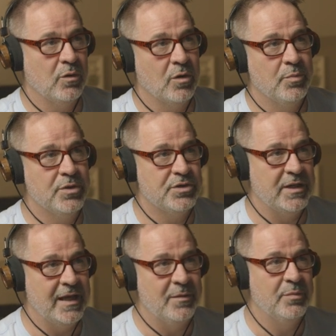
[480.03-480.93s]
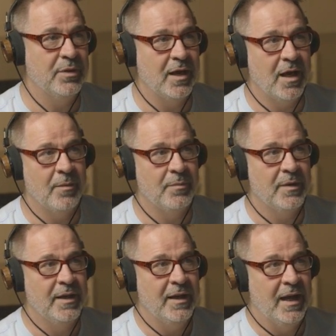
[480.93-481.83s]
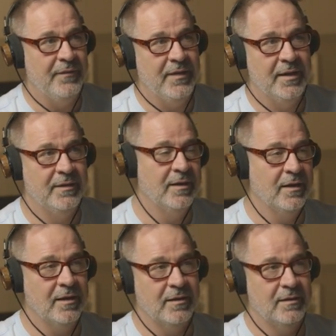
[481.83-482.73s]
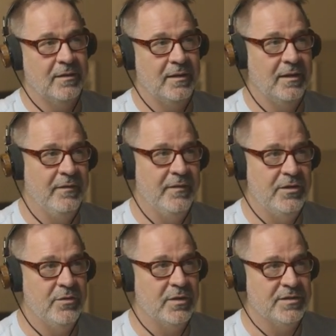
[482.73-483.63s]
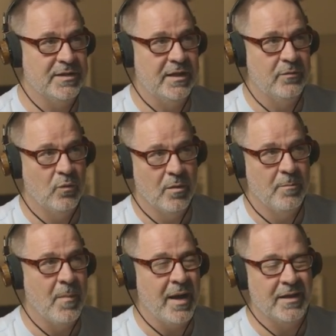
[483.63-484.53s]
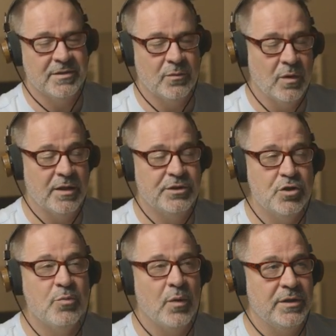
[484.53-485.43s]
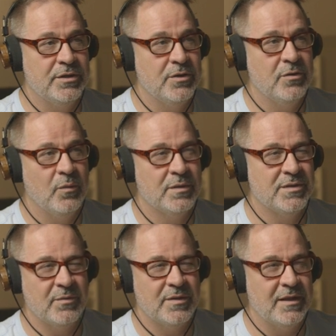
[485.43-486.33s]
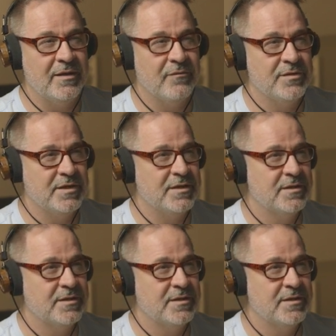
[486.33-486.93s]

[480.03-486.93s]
going to push the input up, and then you can see we're at 2.2. And let's see what the difference is.